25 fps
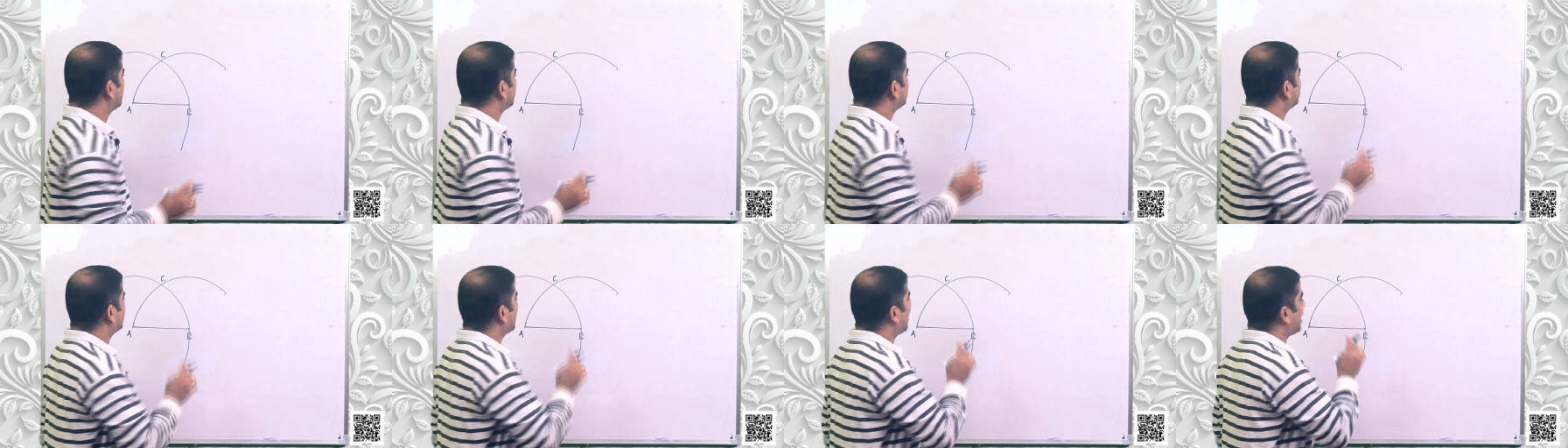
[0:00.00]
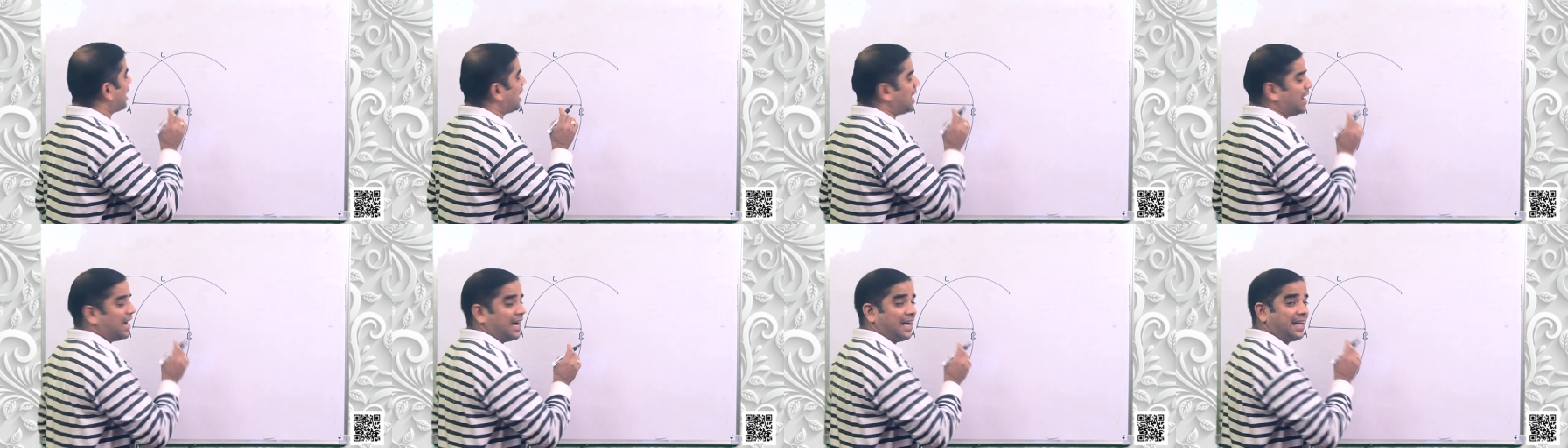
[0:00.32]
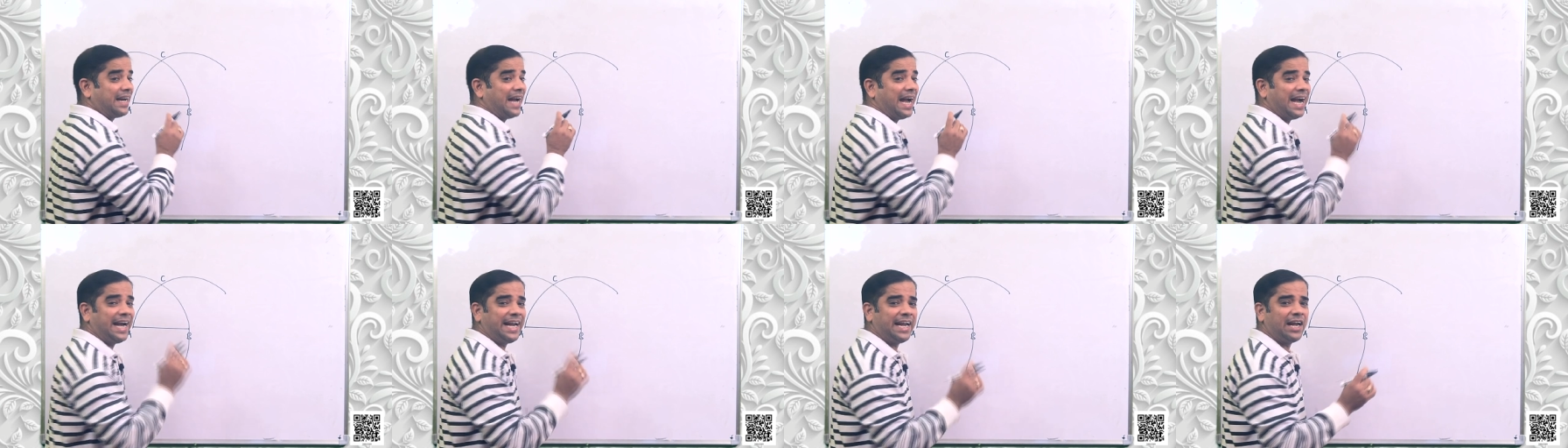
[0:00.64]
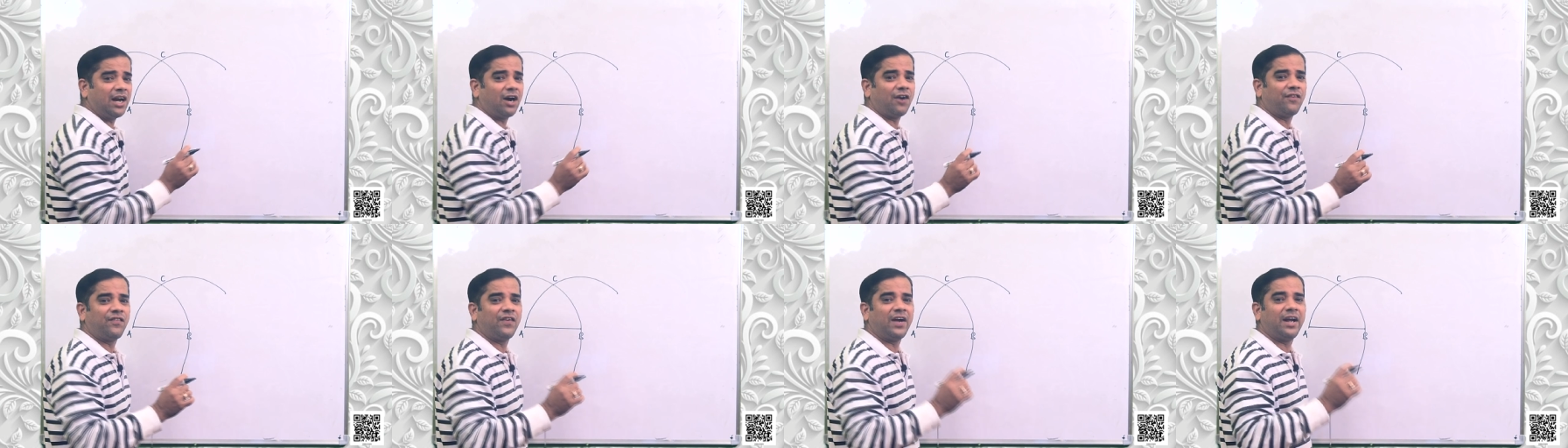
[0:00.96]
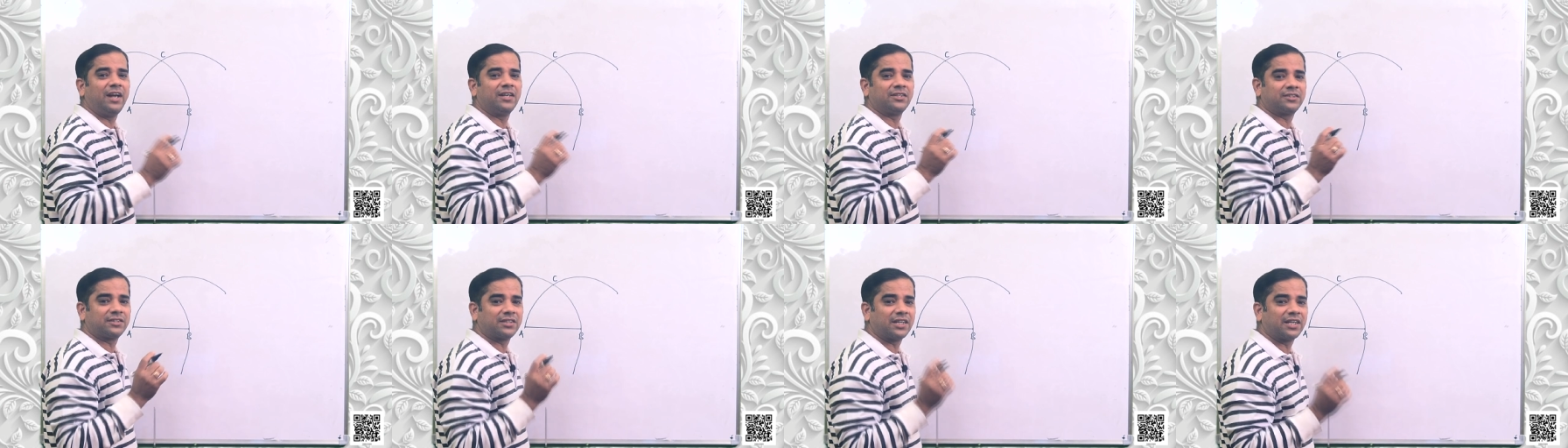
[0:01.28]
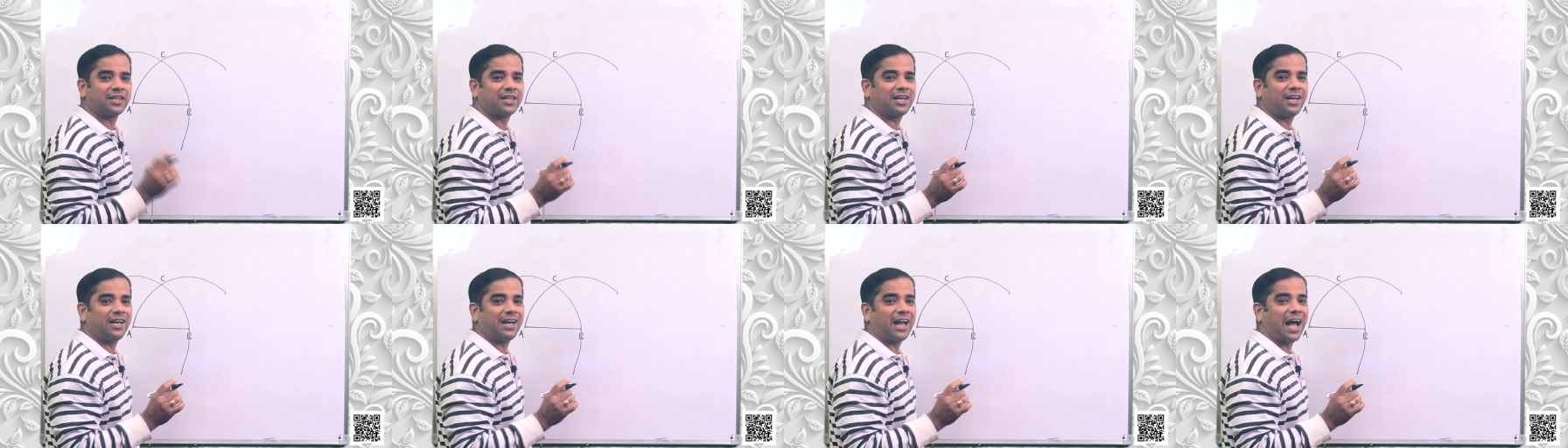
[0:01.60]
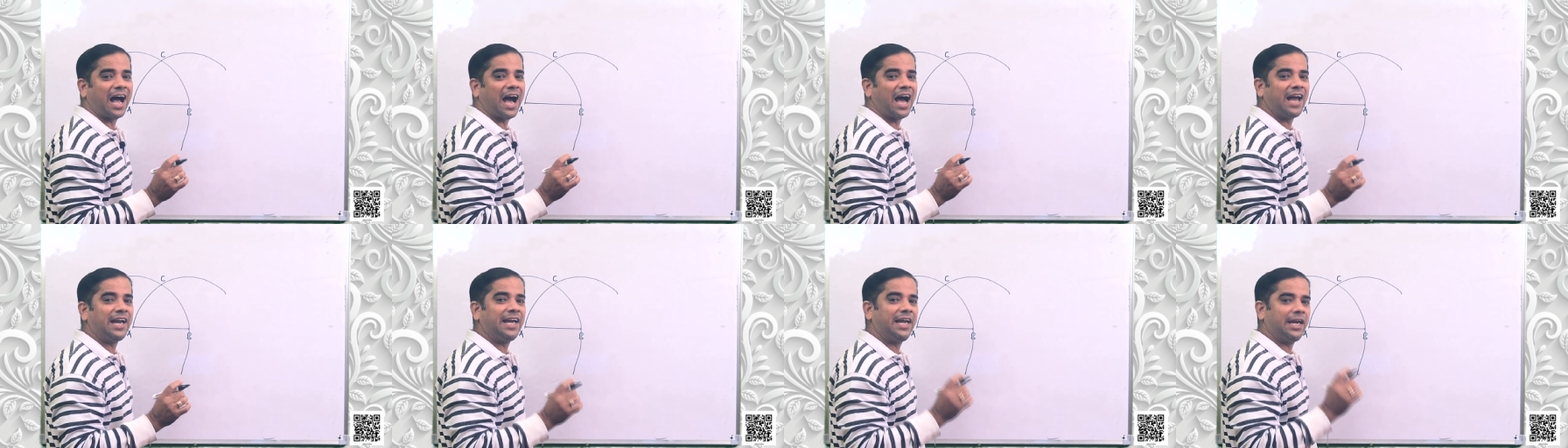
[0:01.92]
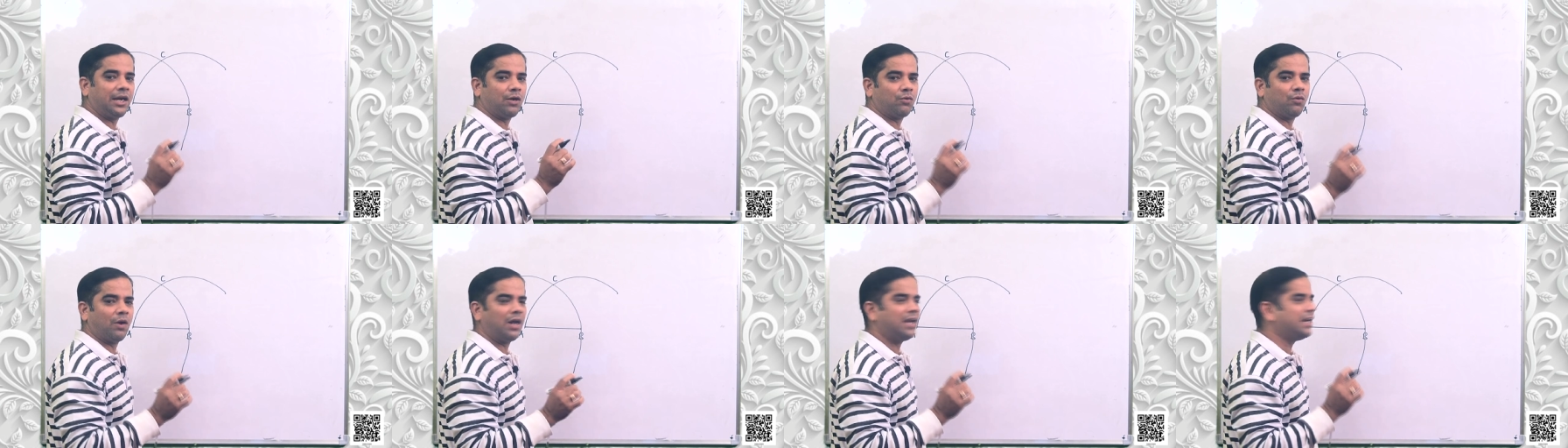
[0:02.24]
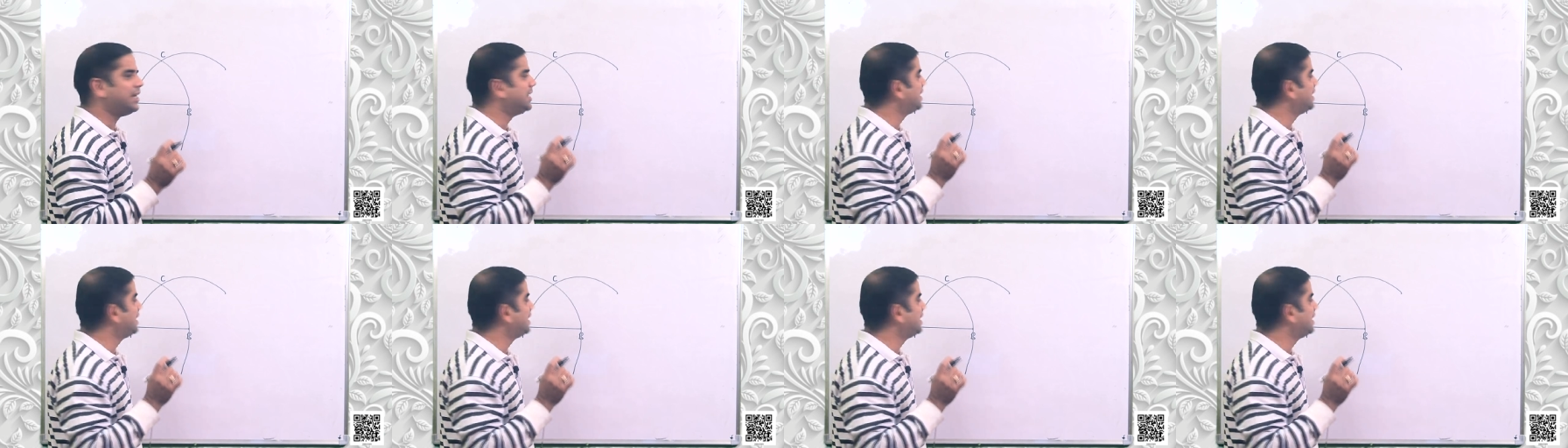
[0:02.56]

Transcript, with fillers: the radii of a circle are equal